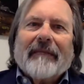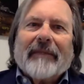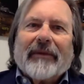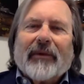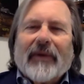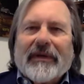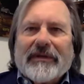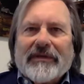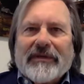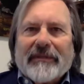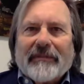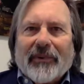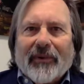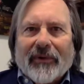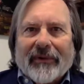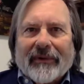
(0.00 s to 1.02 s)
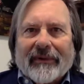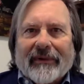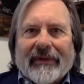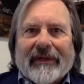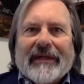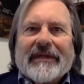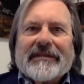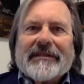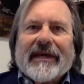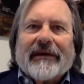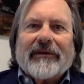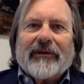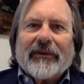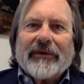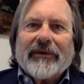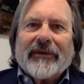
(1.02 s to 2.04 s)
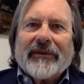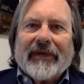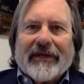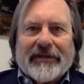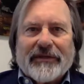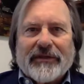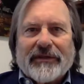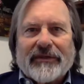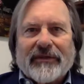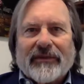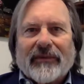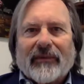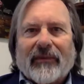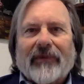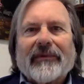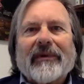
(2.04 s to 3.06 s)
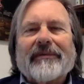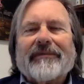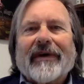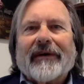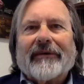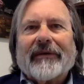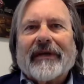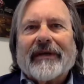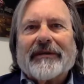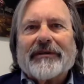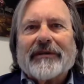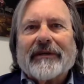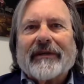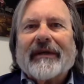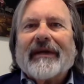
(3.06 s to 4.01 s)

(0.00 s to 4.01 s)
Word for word: But what is important is that your donation to the Rotary Foundation